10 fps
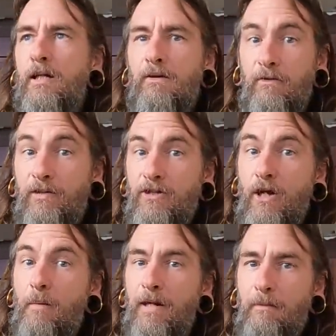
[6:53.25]
Even if they
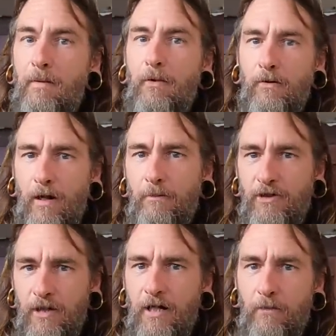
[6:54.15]
saw me on my boat, I would
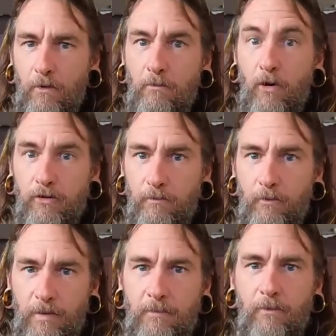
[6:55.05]
say there were
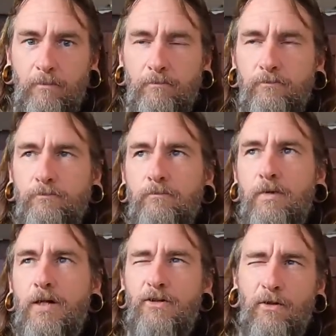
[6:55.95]
multiple people.
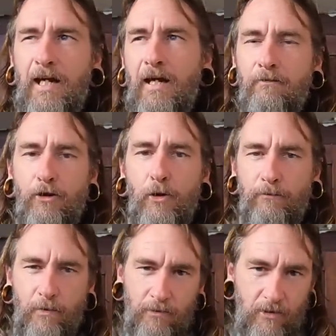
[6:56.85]
So they never knew
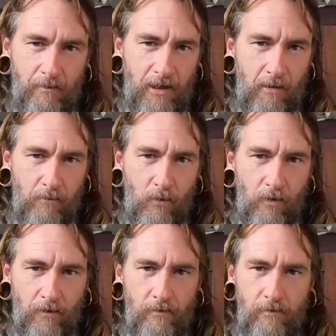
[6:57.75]
if there was somebody on
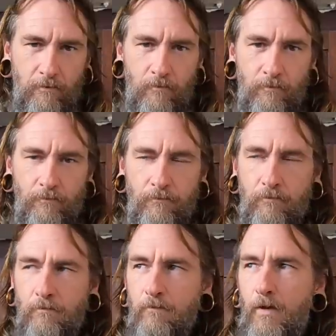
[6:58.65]
board.
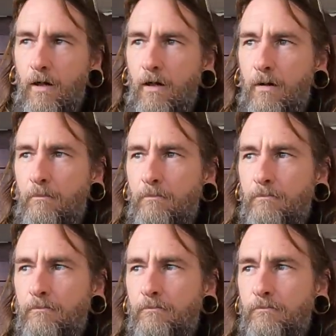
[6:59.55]
You know,
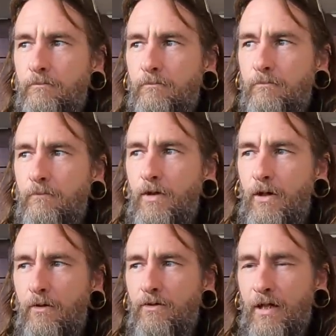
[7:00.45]

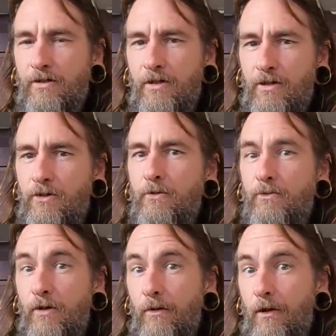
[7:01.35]
because that's the issue.
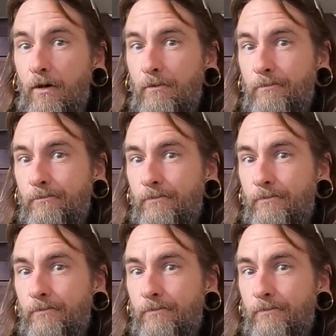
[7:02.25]
Solo.